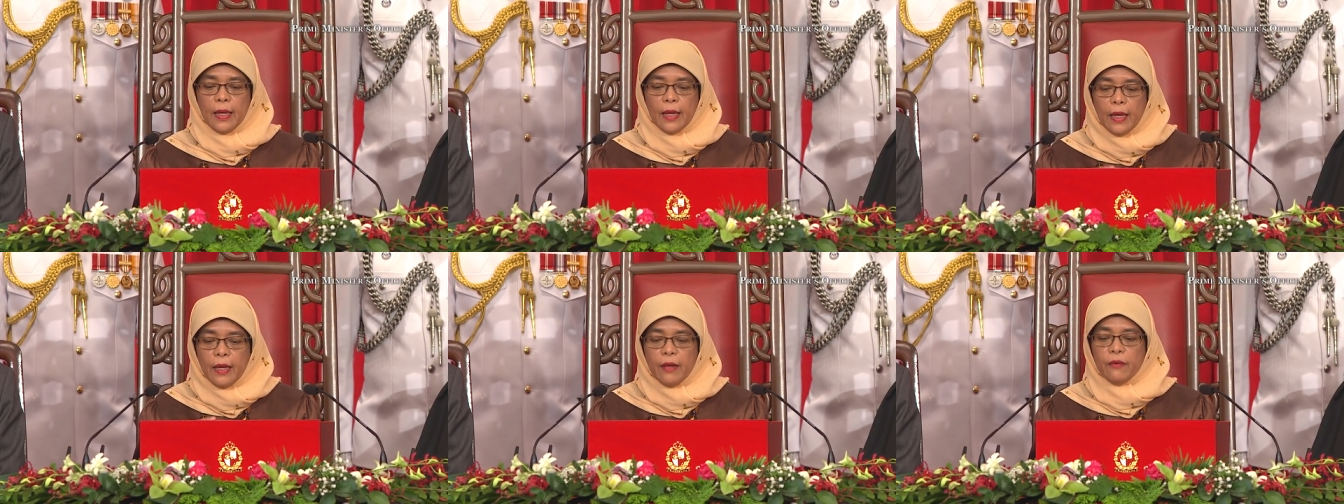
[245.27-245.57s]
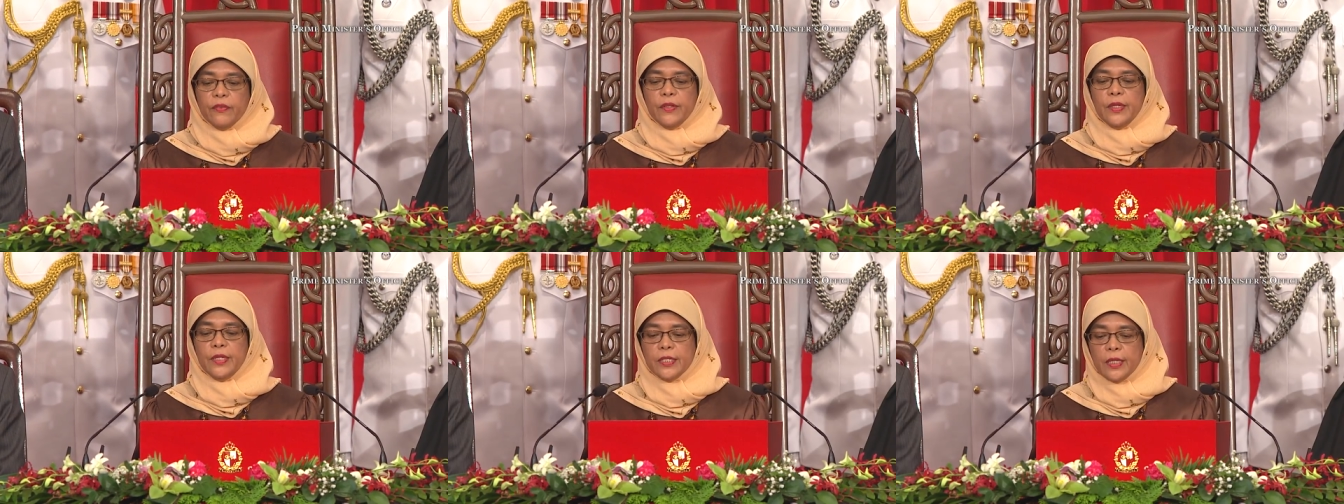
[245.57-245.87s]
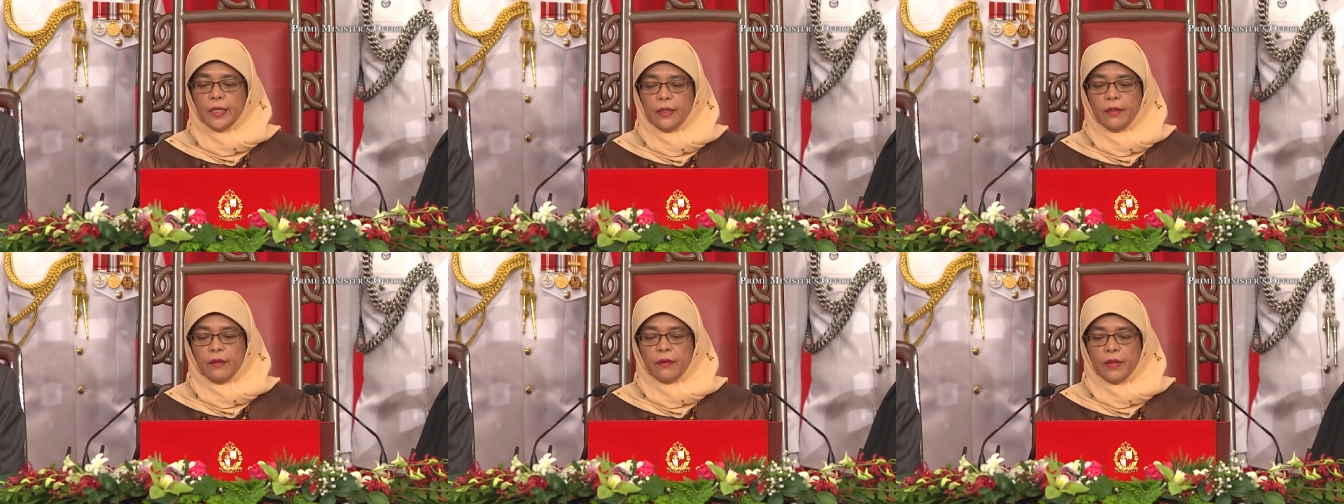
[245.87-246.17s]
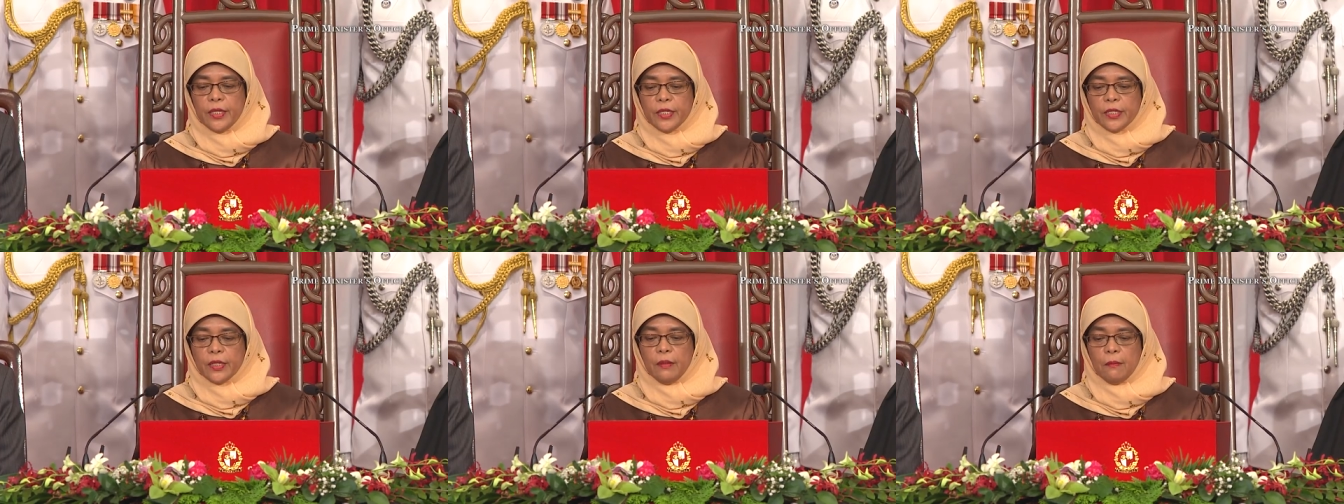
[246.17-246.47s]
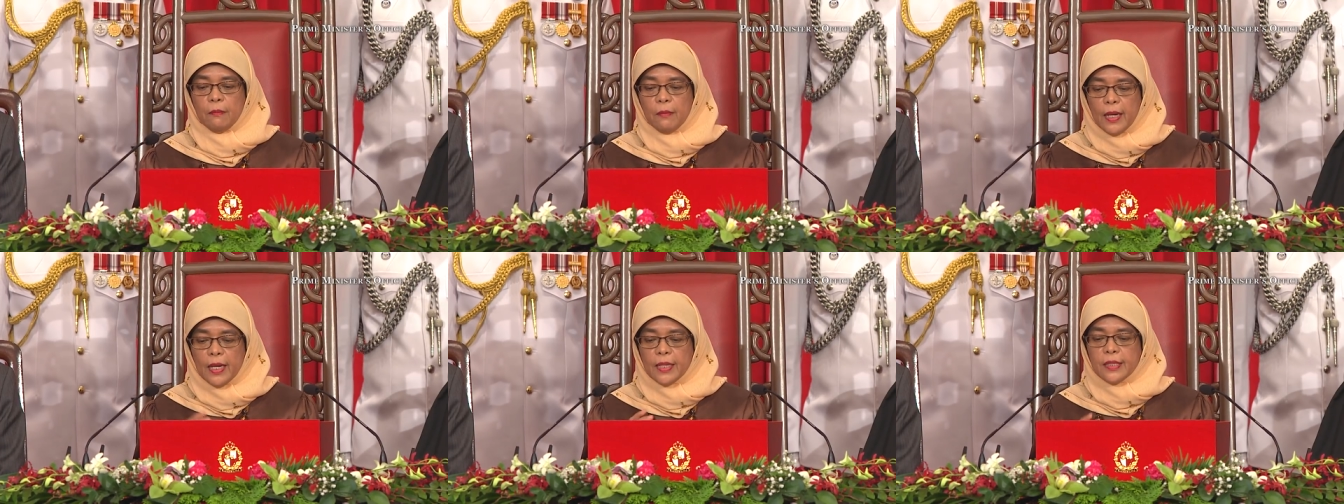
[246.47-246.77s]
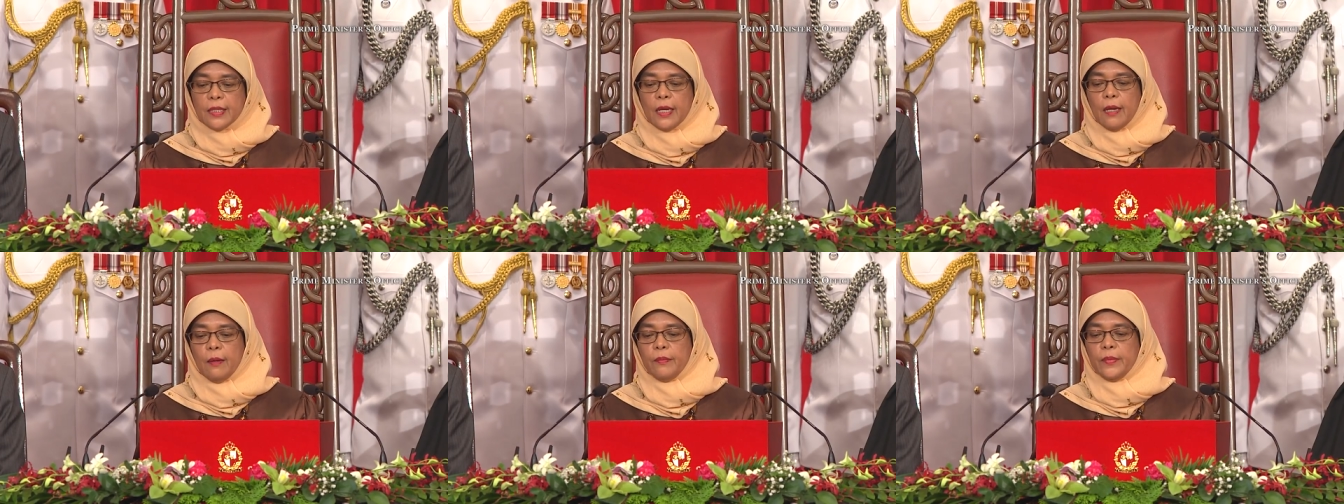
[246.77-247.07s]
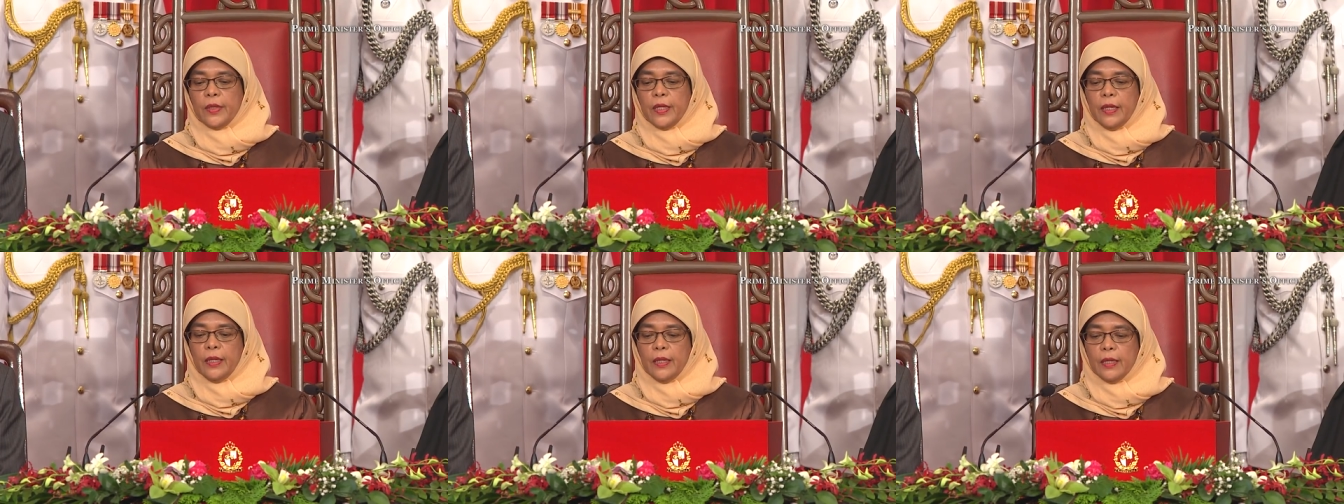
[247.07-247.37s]
Every generation must
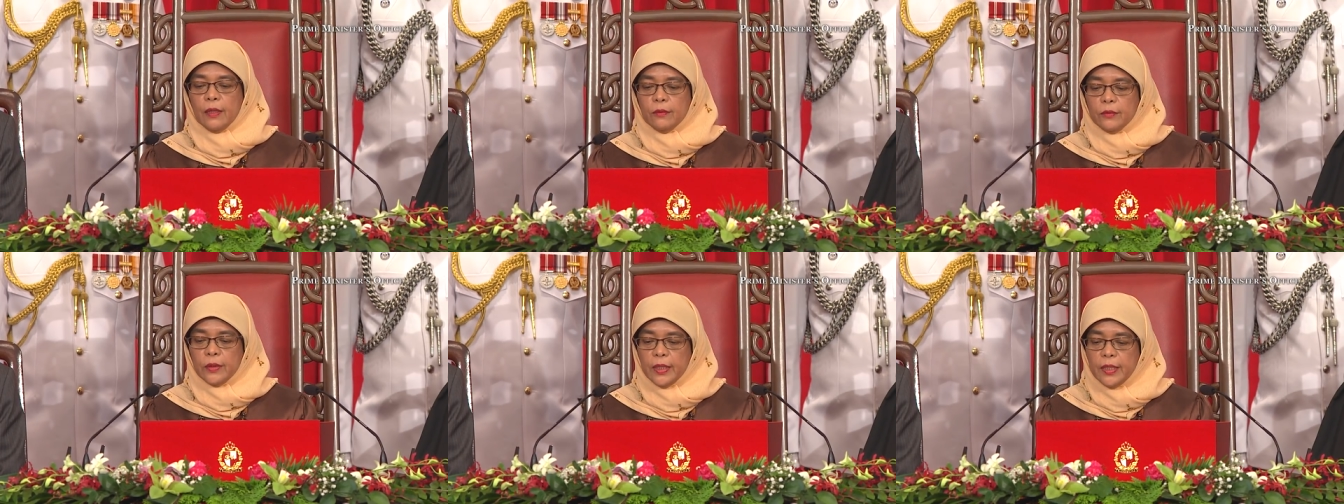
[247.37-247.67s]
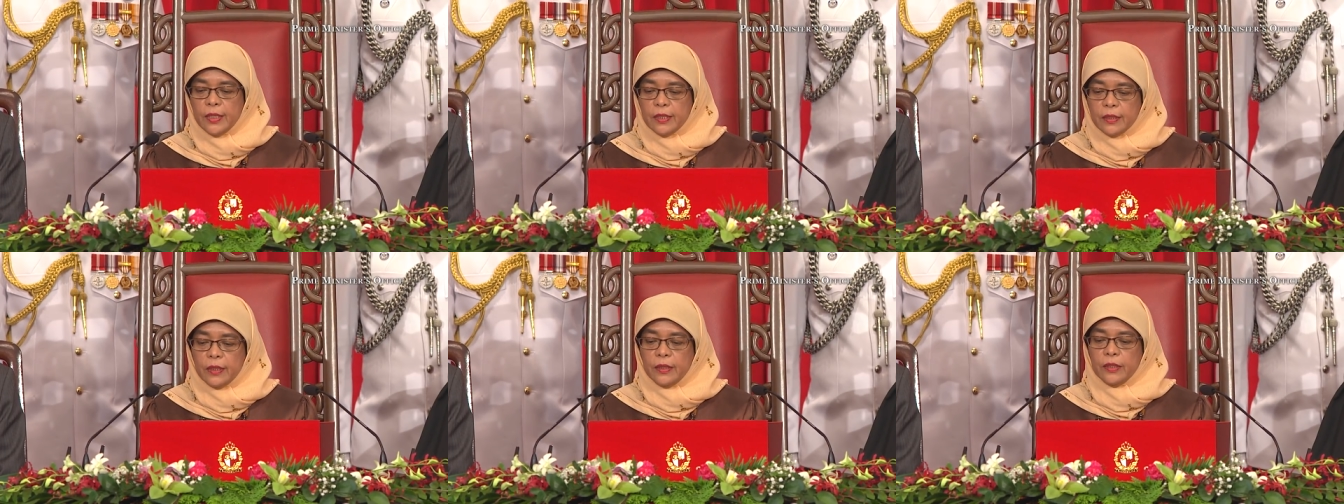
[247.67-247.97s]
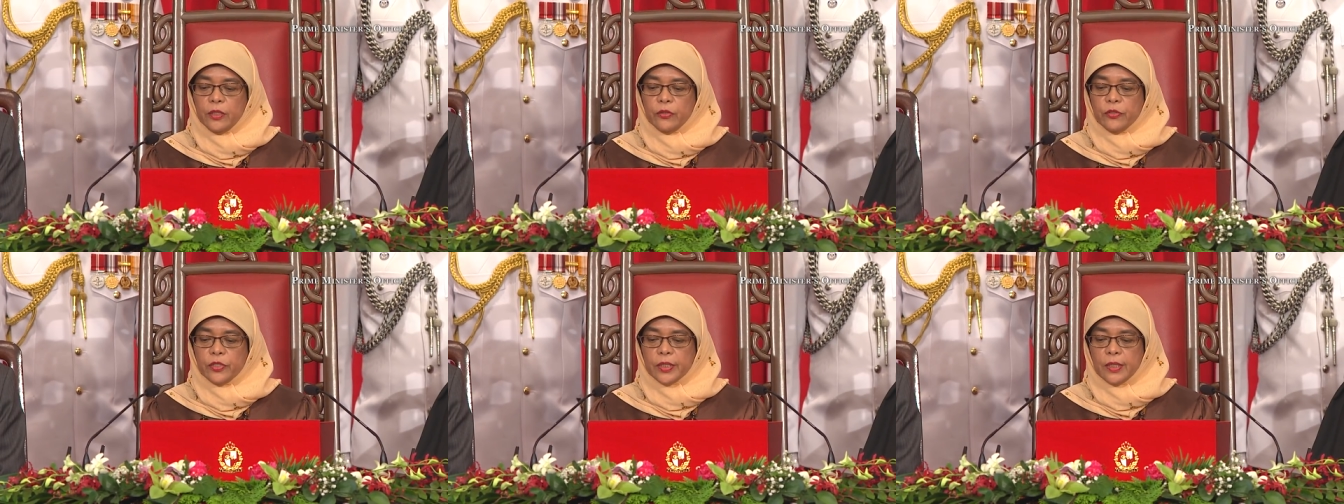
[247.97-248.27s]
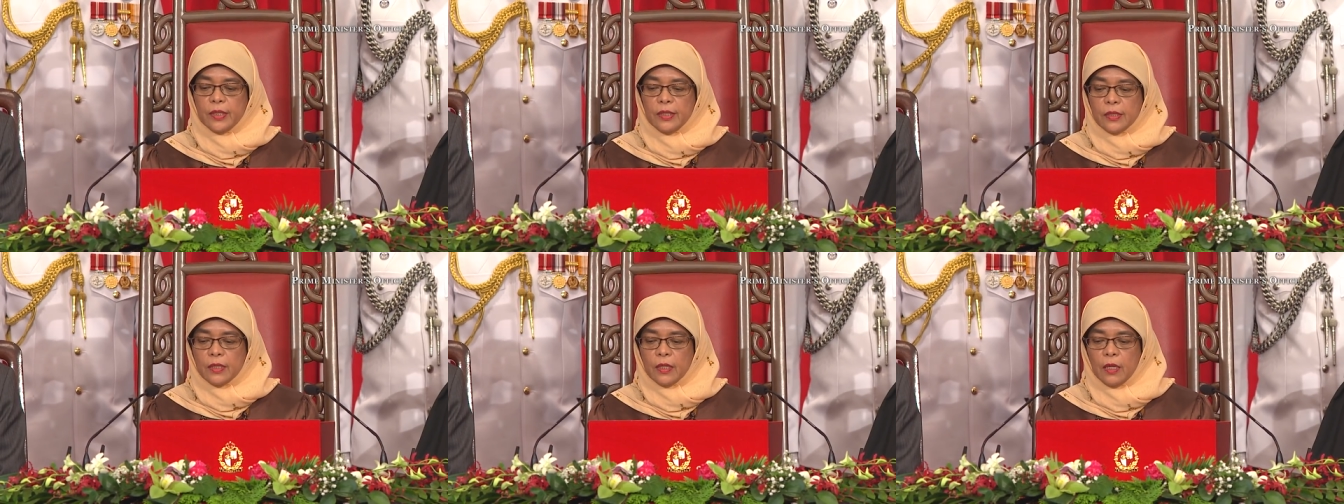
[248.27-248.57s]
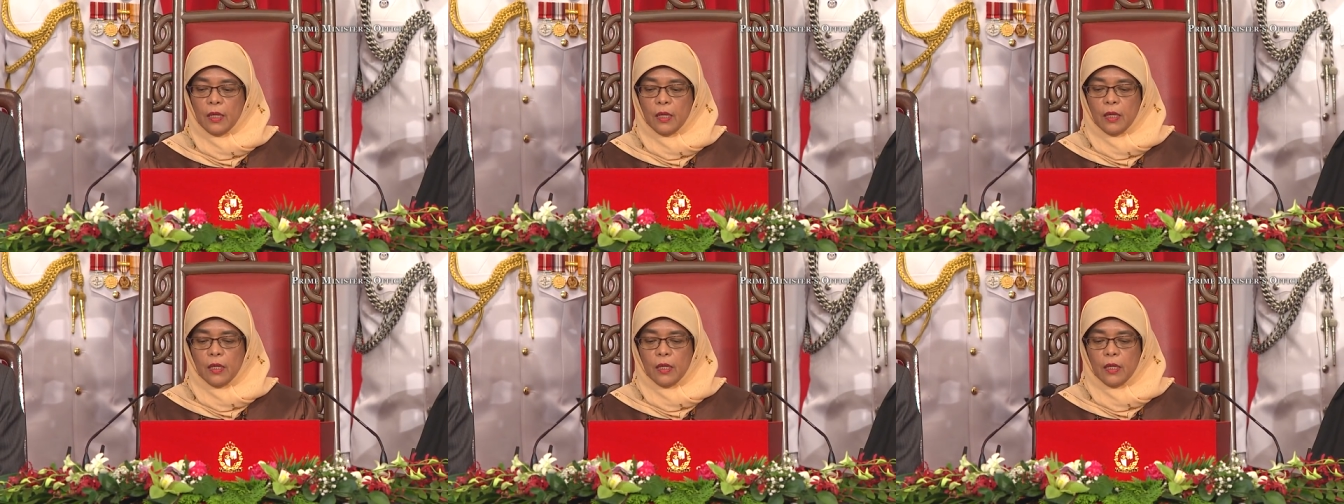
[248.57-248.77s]
update our institutions